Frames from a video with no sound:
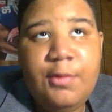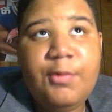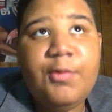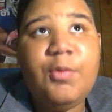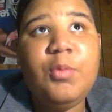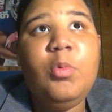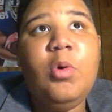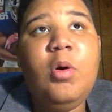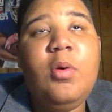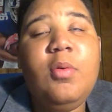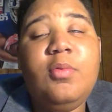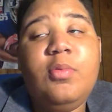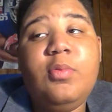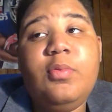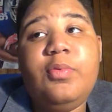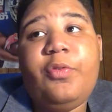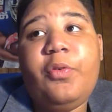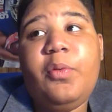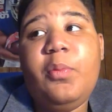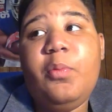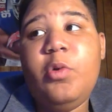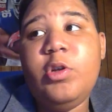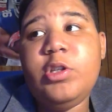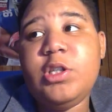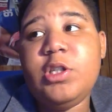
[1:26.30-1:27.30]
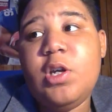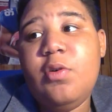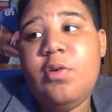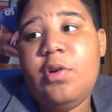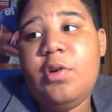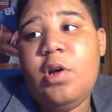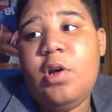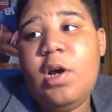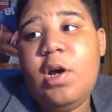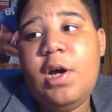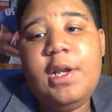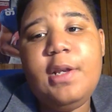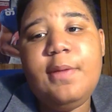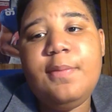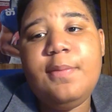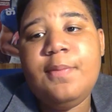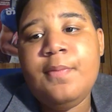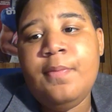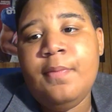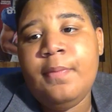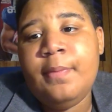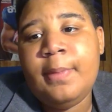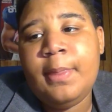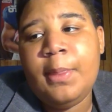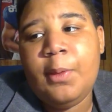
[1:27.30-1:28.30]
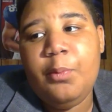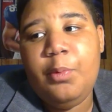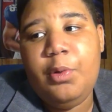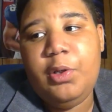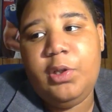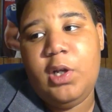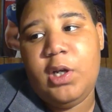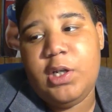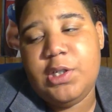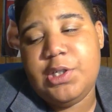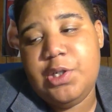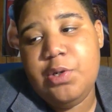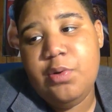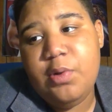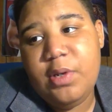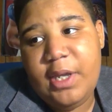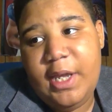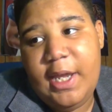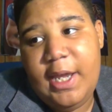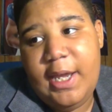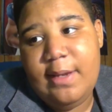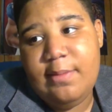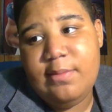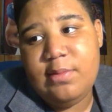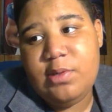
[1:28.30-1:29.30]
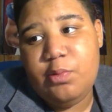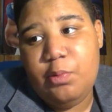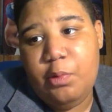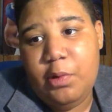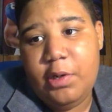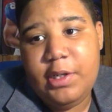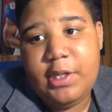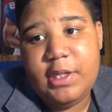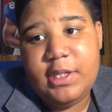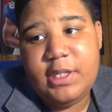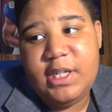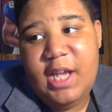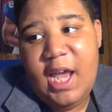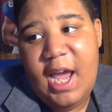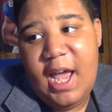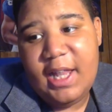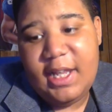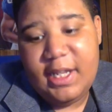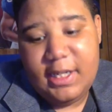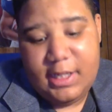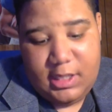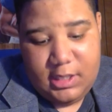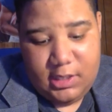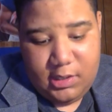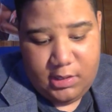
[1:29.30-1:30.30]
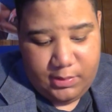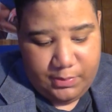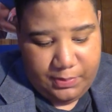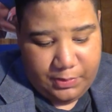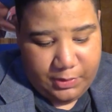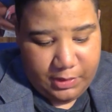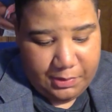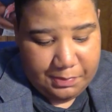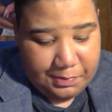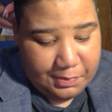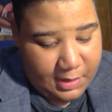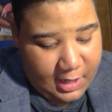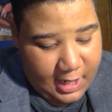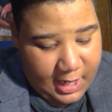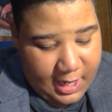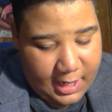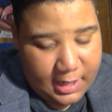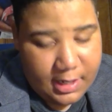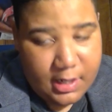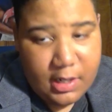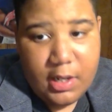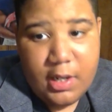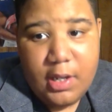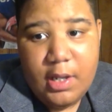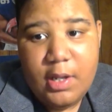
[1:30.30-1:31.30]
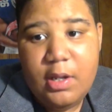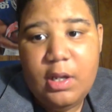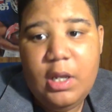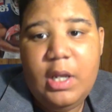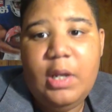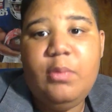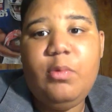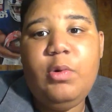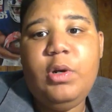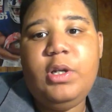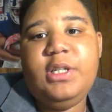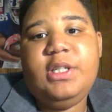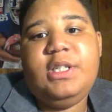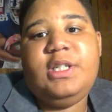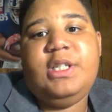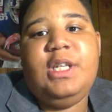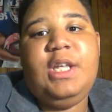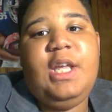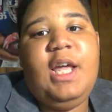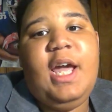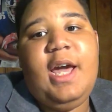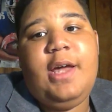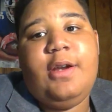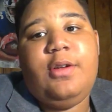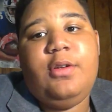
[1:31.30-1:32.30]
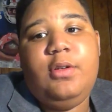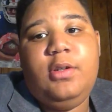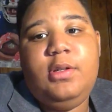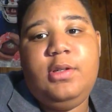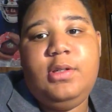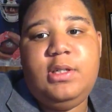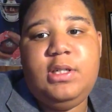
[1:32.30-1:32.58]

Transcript: from what's going on, we lost two games. One to Dallas, pretty bad, and one to Seattle.